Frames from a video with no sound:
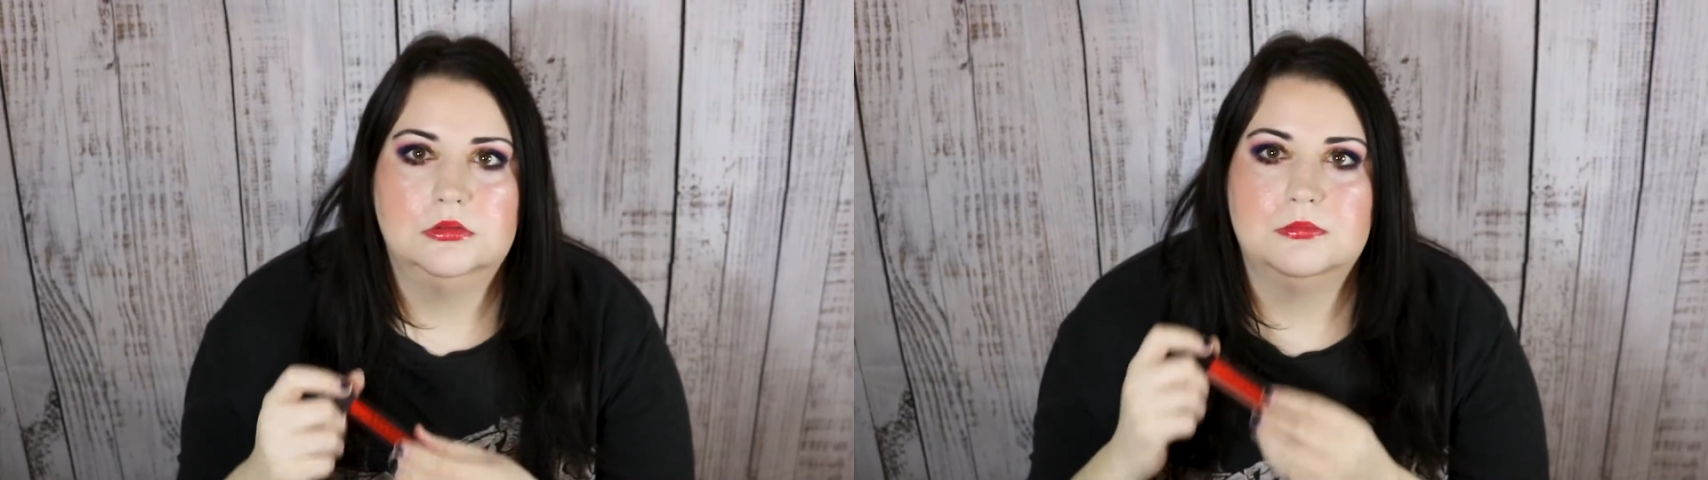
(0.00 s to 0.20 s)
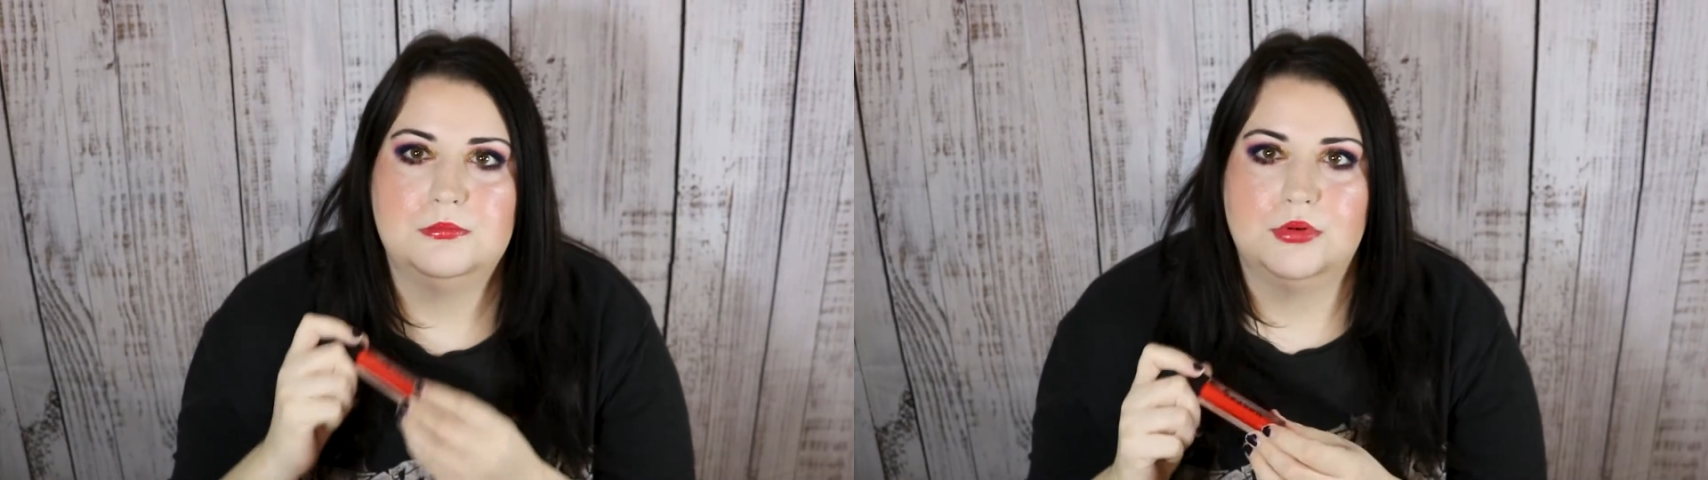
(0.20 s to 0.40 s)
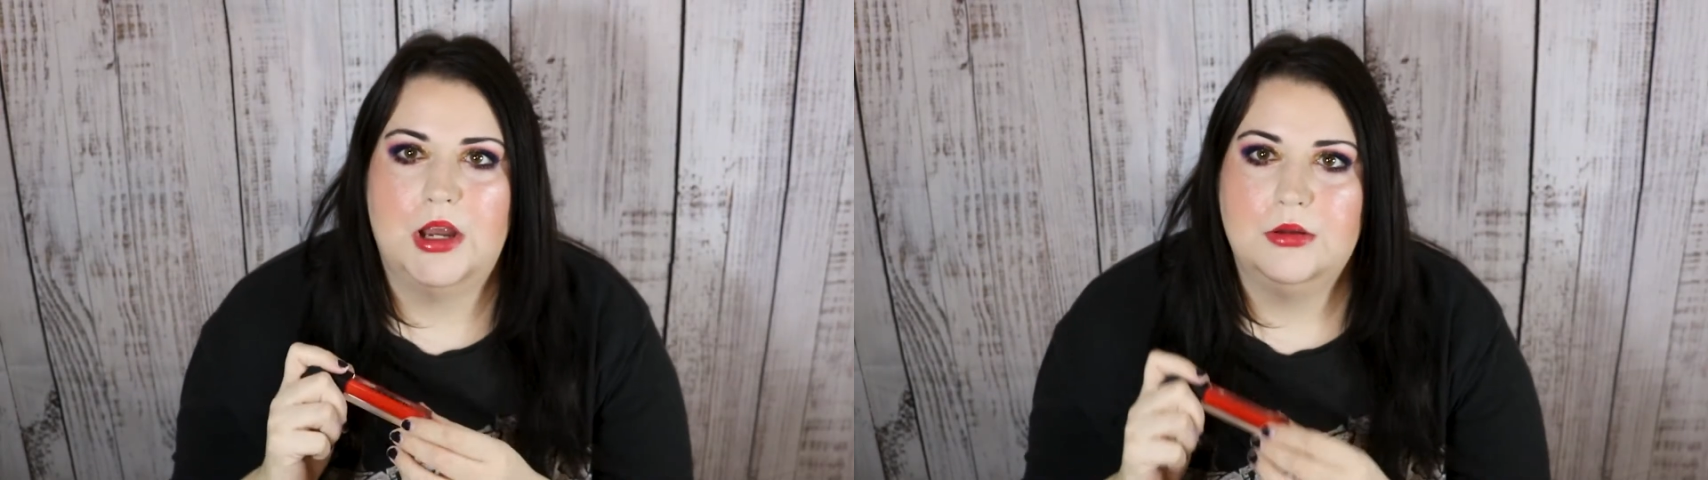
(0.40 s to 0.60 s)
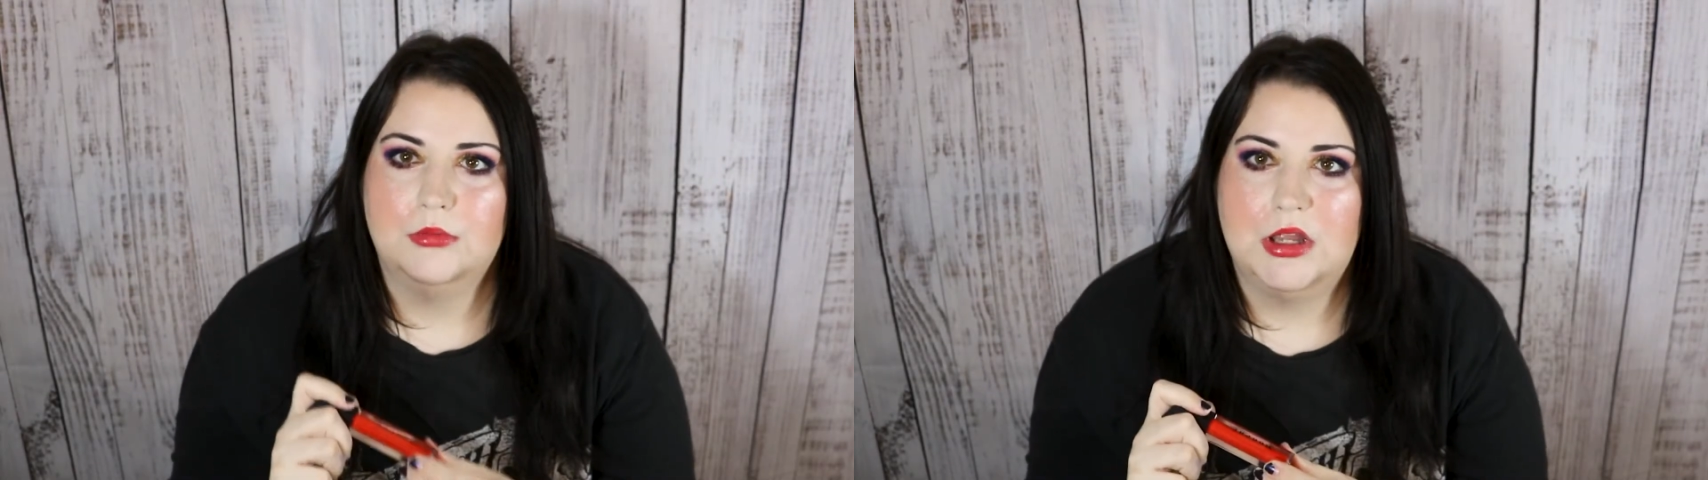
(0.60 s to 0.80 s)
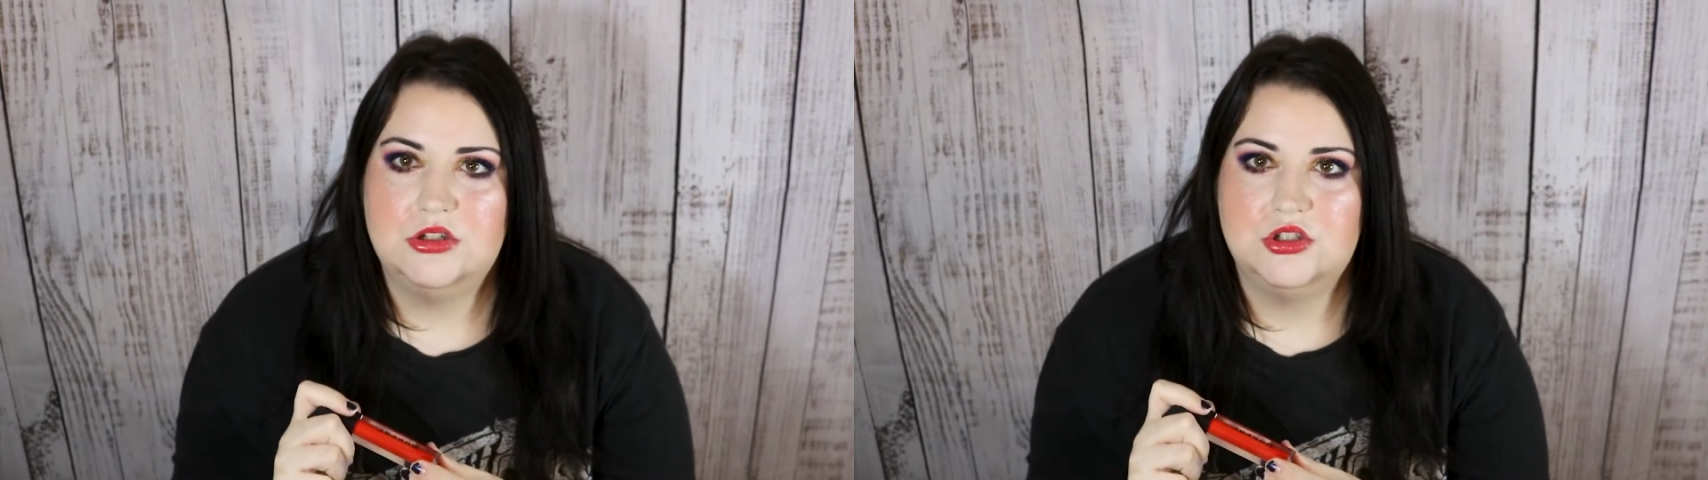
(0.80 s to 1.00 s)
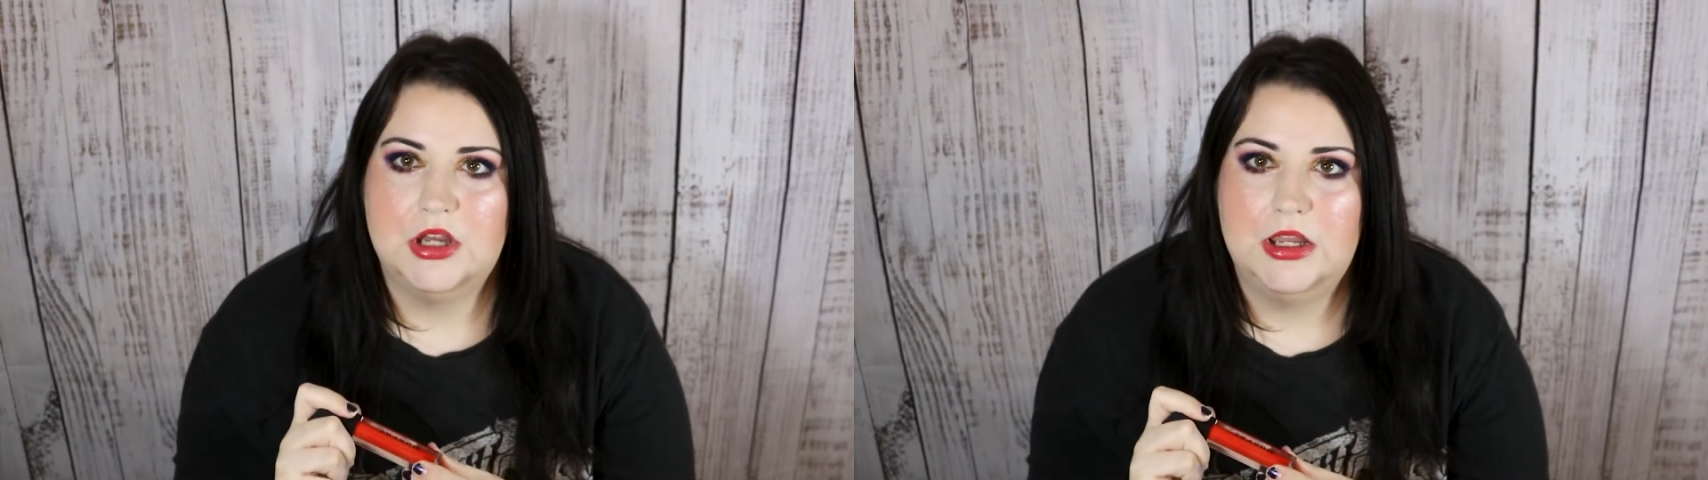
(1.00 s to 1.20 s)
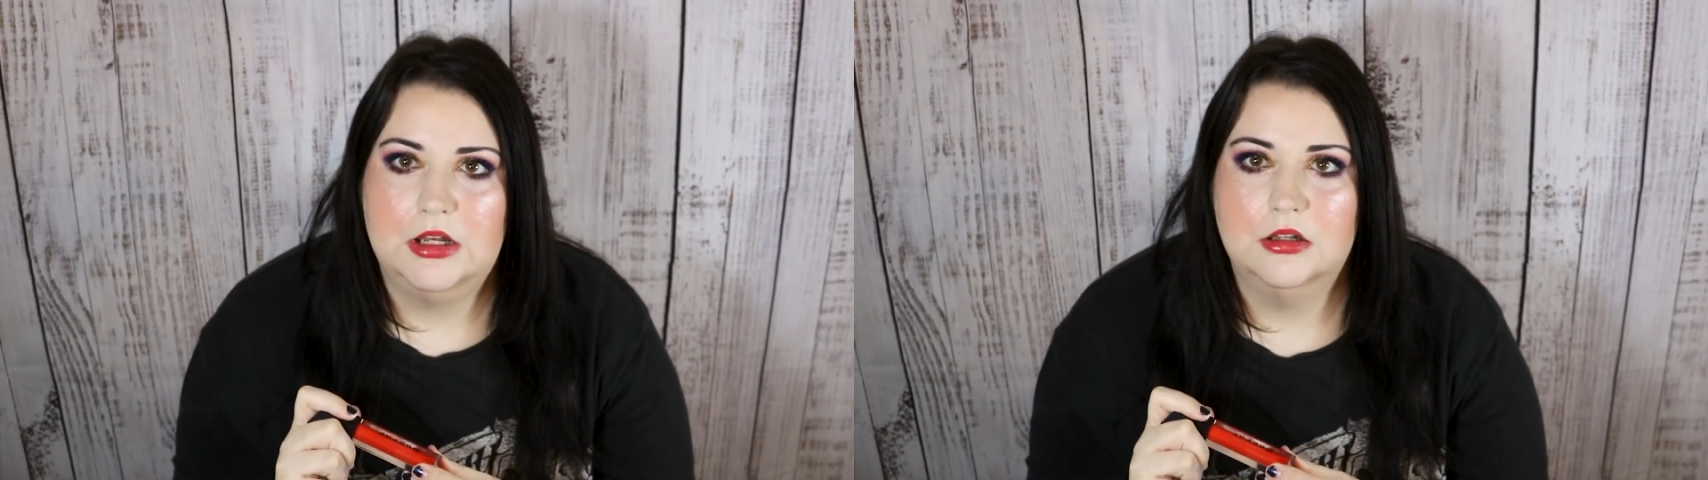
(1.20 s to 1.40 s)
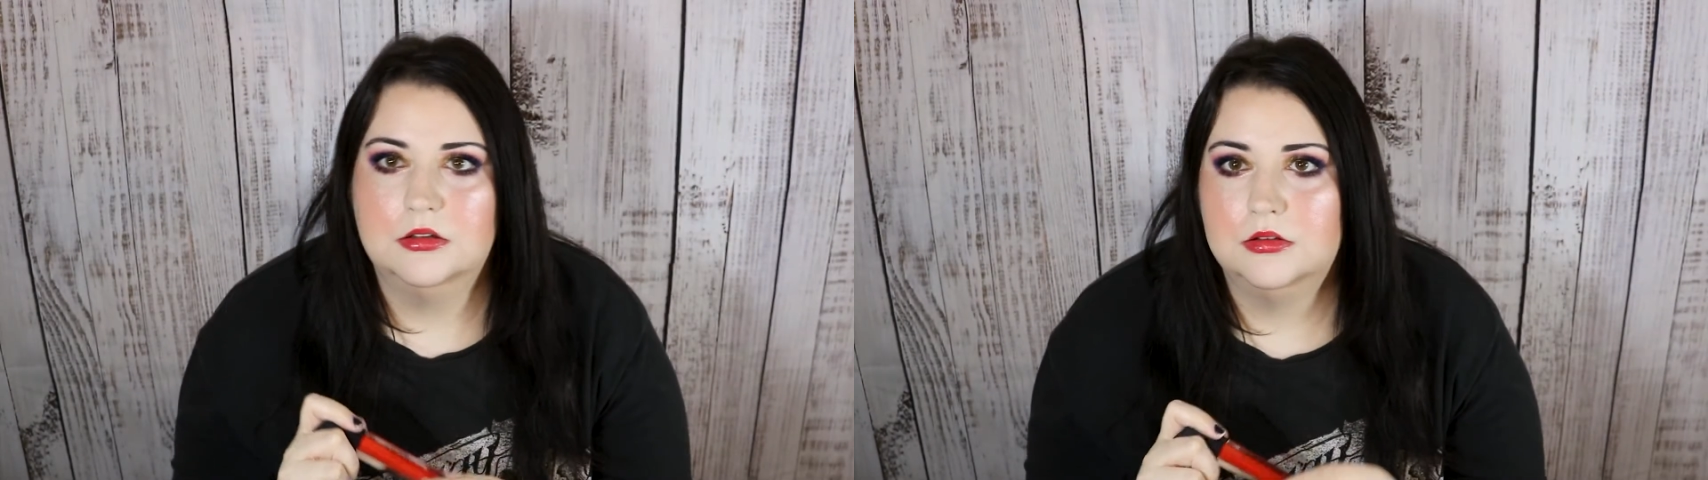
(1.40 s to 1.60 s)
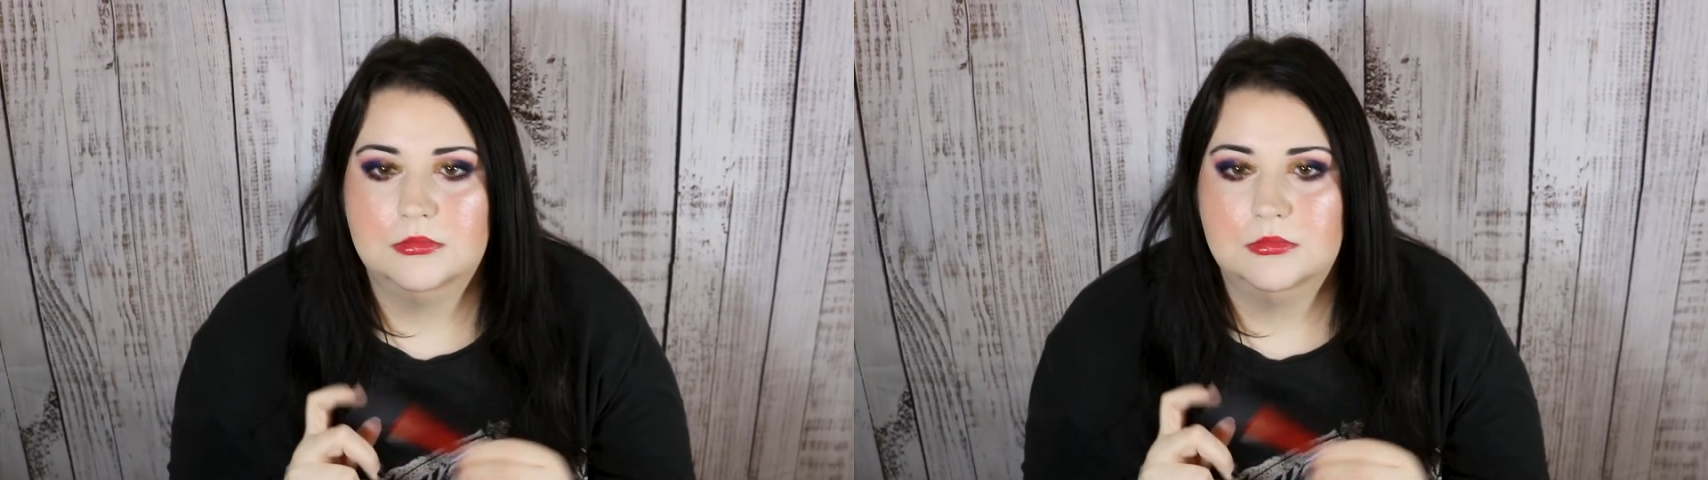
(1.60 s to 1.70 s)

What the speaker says: bright red shade.